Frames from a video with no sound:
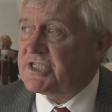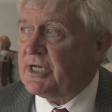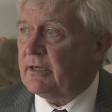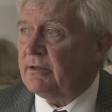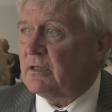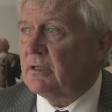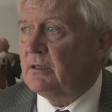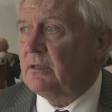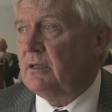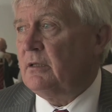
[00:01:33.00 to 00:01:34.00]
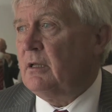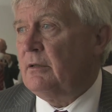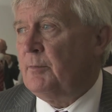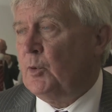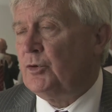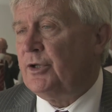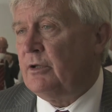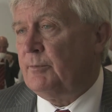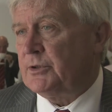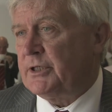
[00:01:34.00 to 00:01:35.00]
I said, I think the board
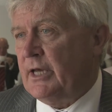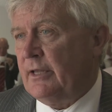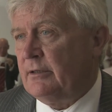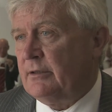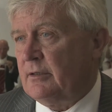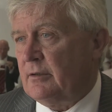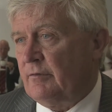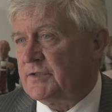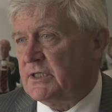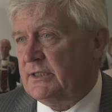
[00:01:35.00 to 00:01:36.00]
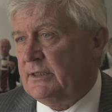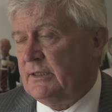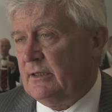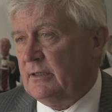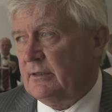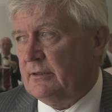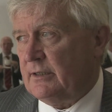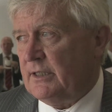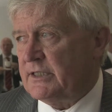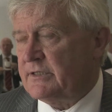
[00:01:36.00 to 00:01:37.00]
that they put together obviously
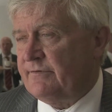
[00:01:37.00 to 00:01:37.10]
is